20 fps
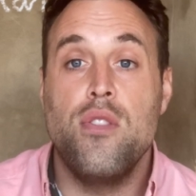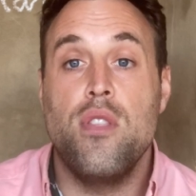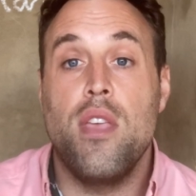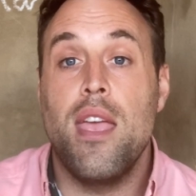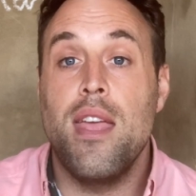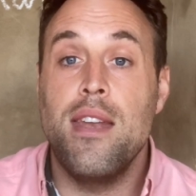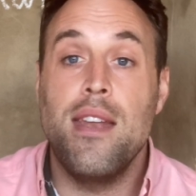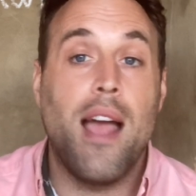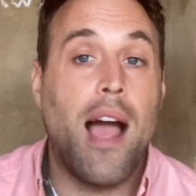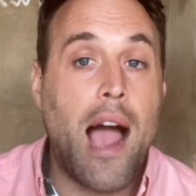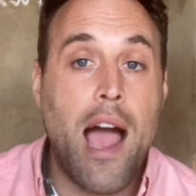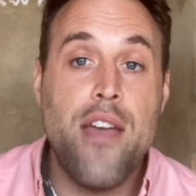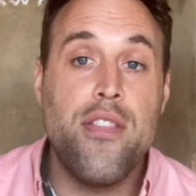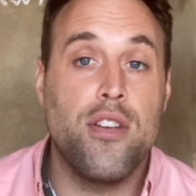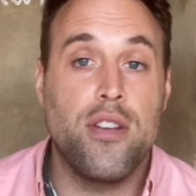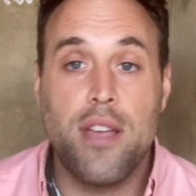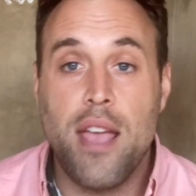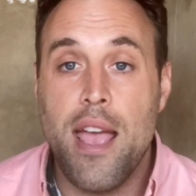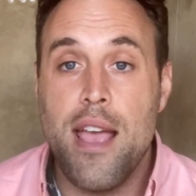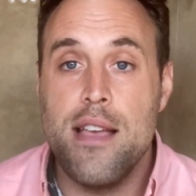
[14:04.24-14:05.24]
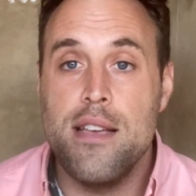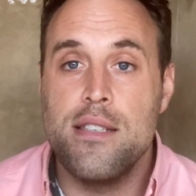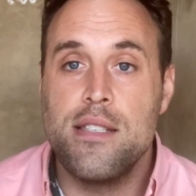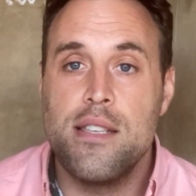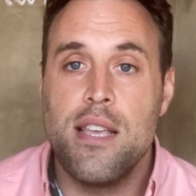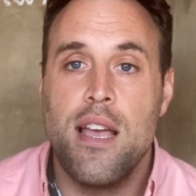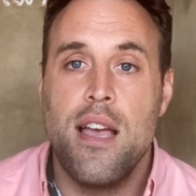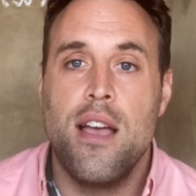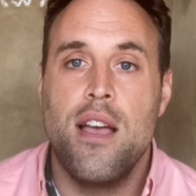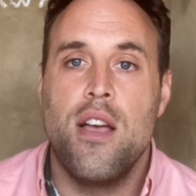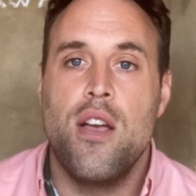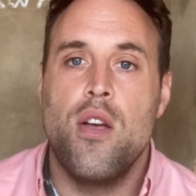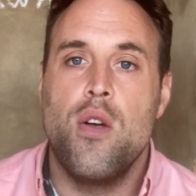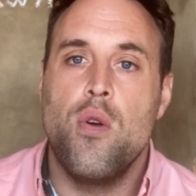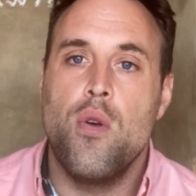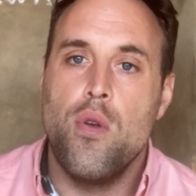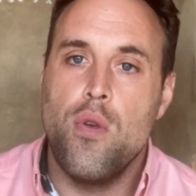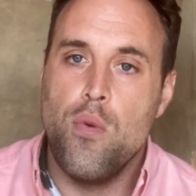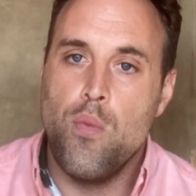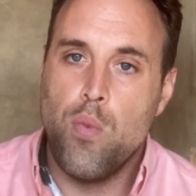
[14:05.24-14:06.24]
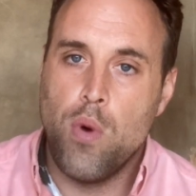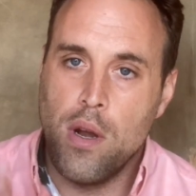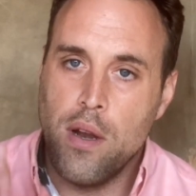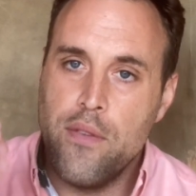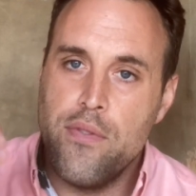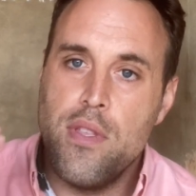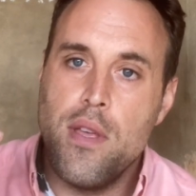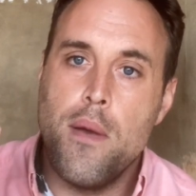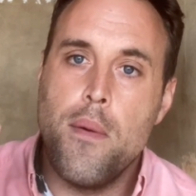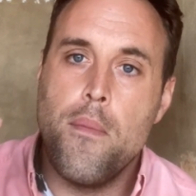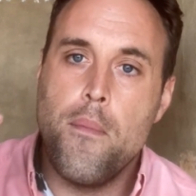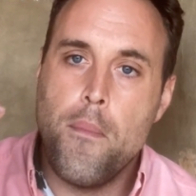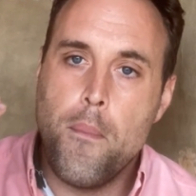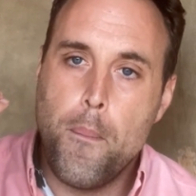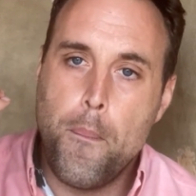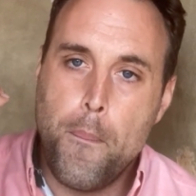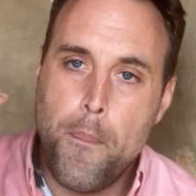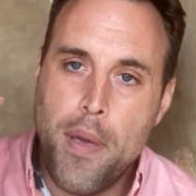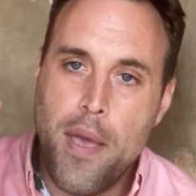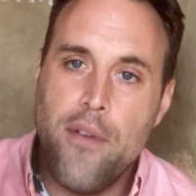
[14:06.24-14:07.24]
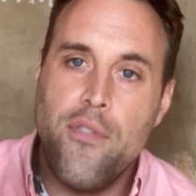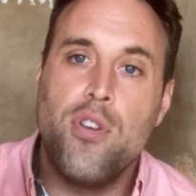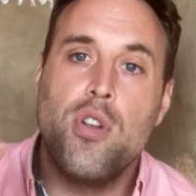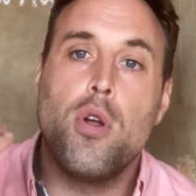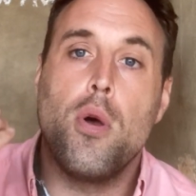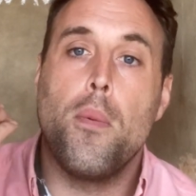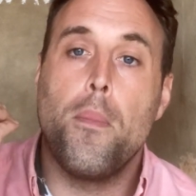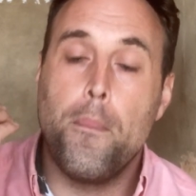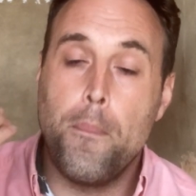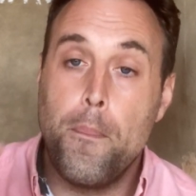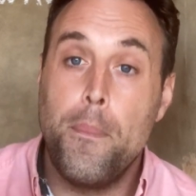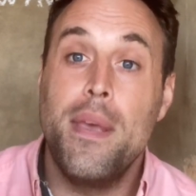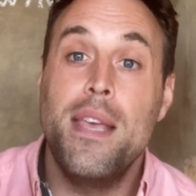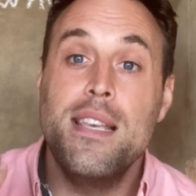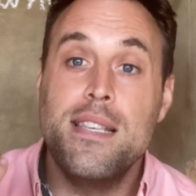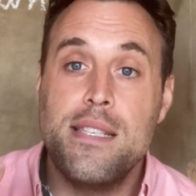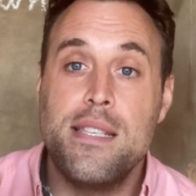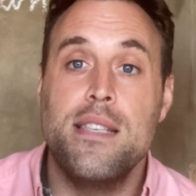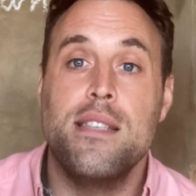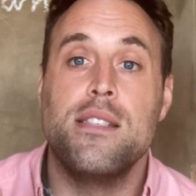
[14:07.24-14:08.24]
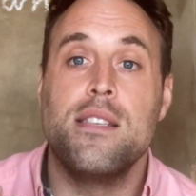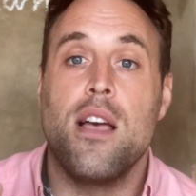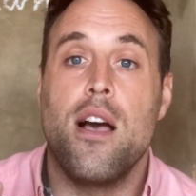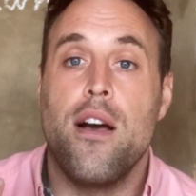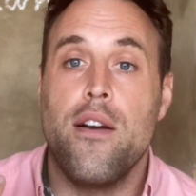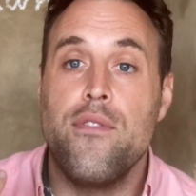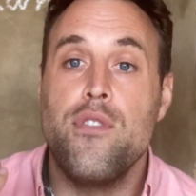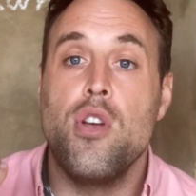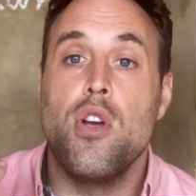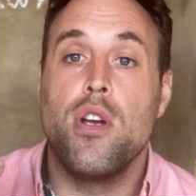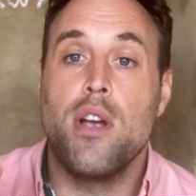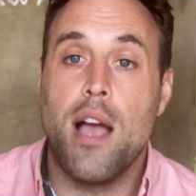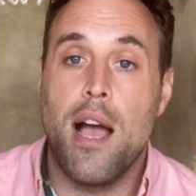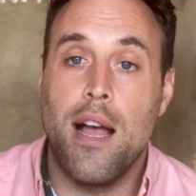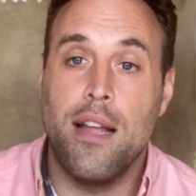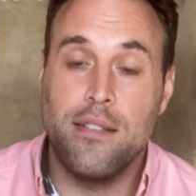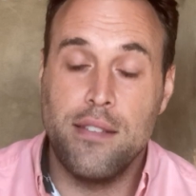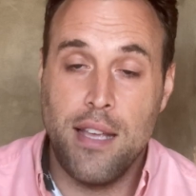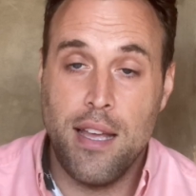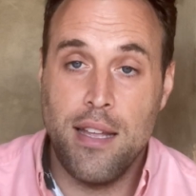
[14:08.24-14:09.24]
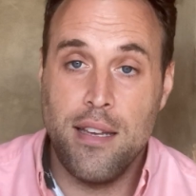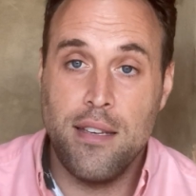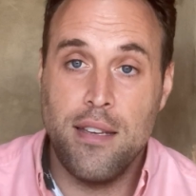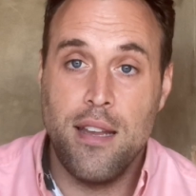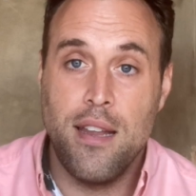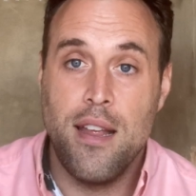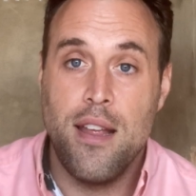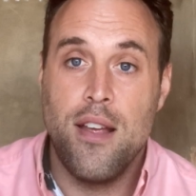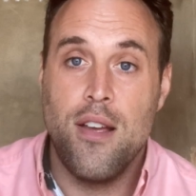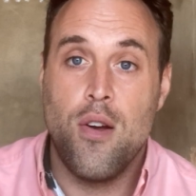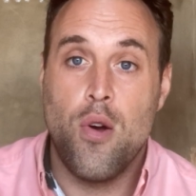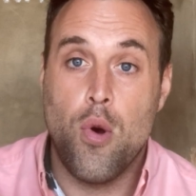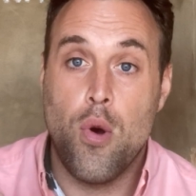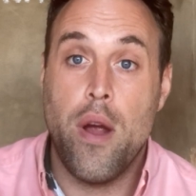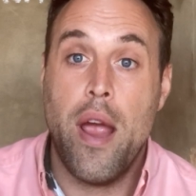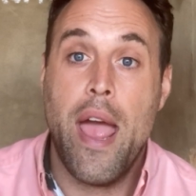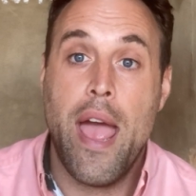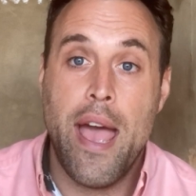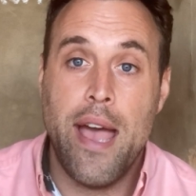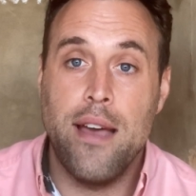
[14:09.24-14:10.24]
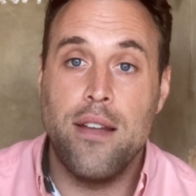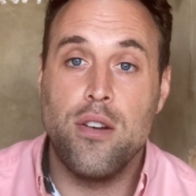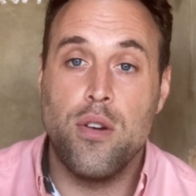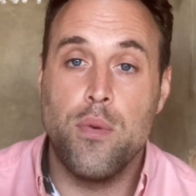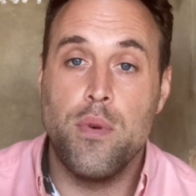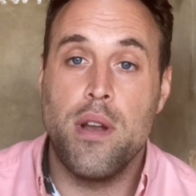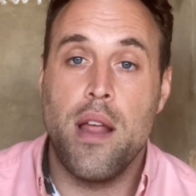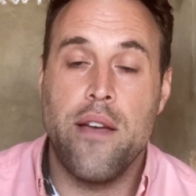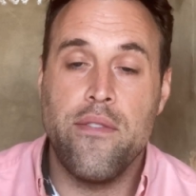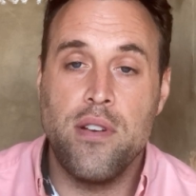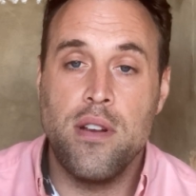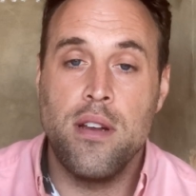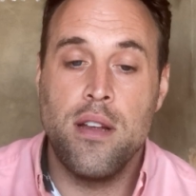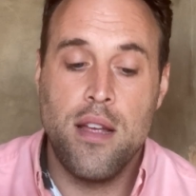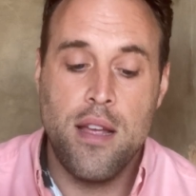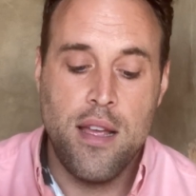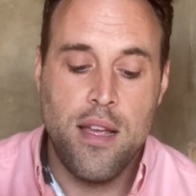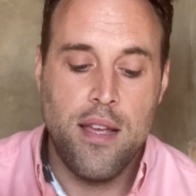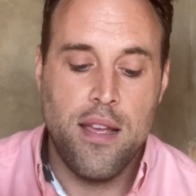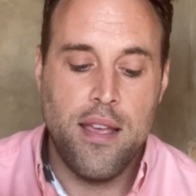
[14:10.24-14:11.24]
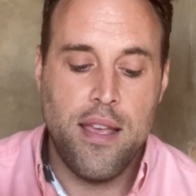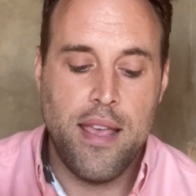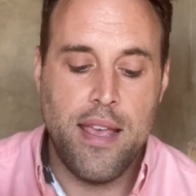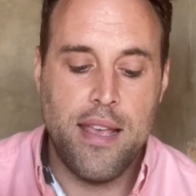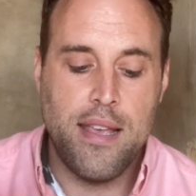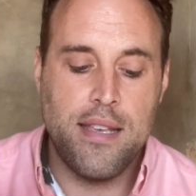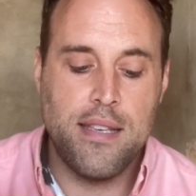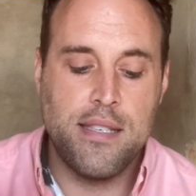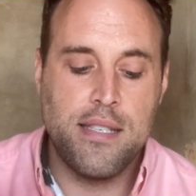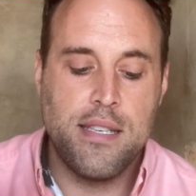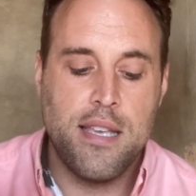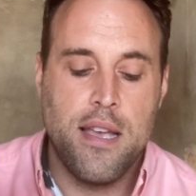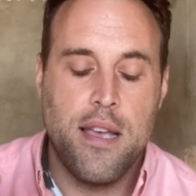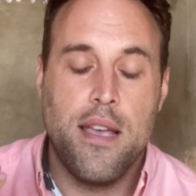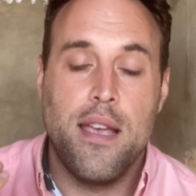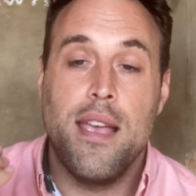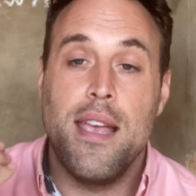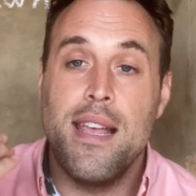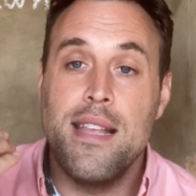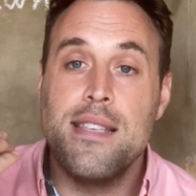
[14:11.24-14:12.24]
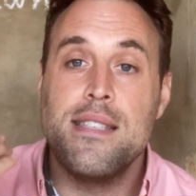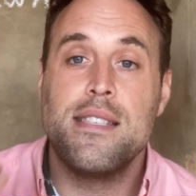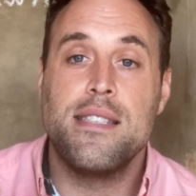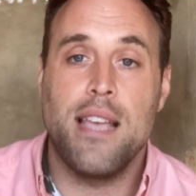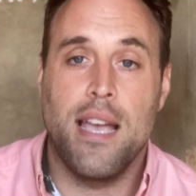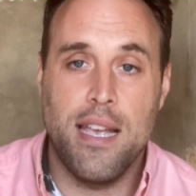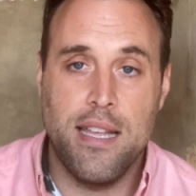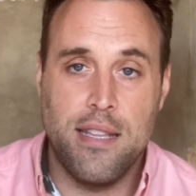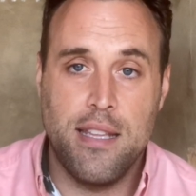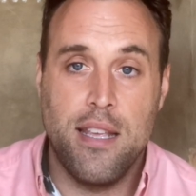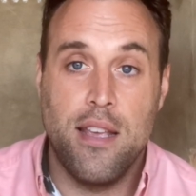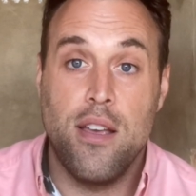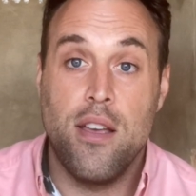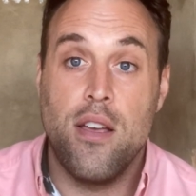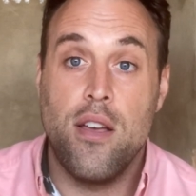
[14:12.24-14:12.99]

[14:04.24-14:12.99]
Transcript: in either case, one of the pivotal pieces of your content or ad or whatever is insight,